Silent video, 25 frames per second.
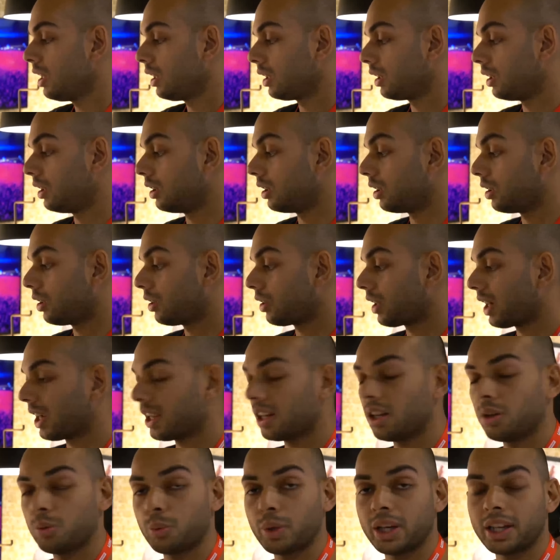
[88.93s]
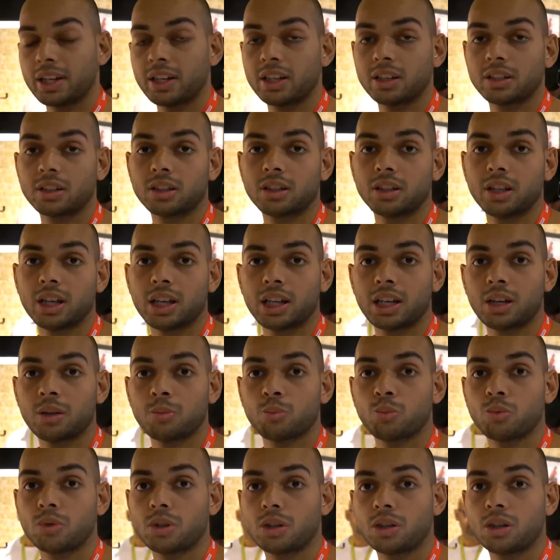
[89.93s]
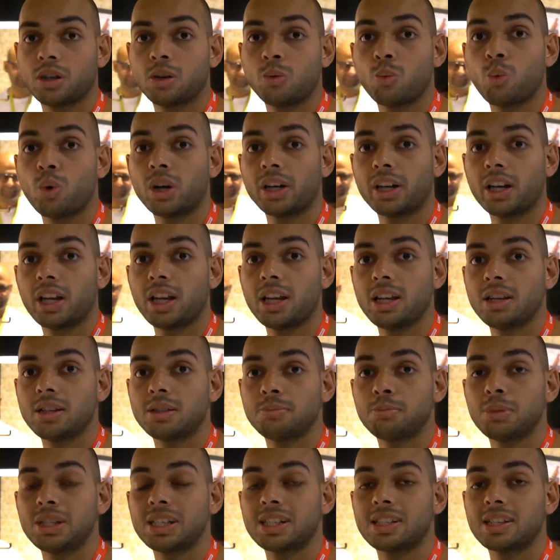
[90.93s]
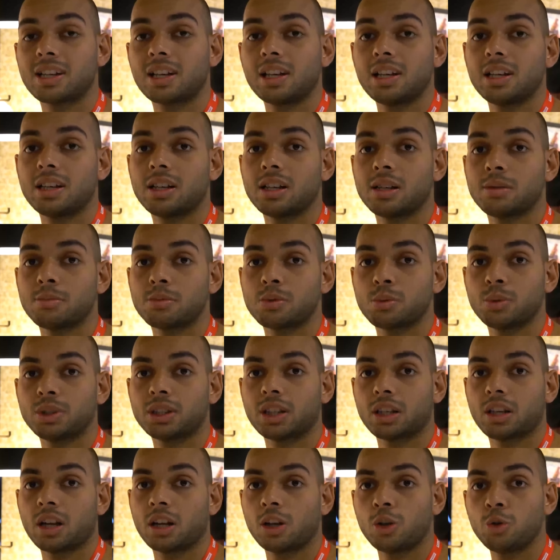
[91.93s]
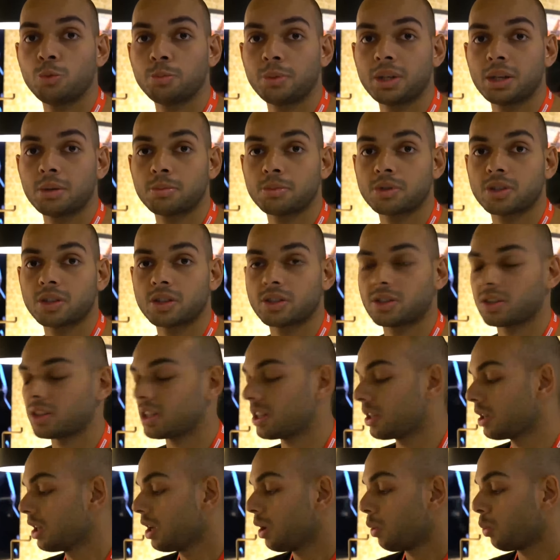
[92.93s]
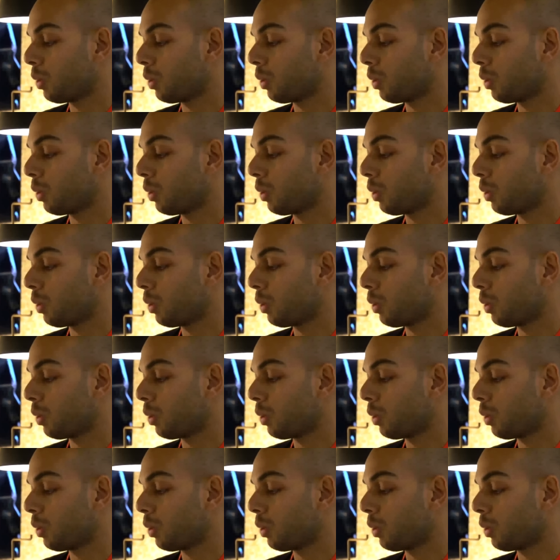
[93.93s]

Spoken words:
The regular variant, the NM1A, basically comes with an aluminum chassis,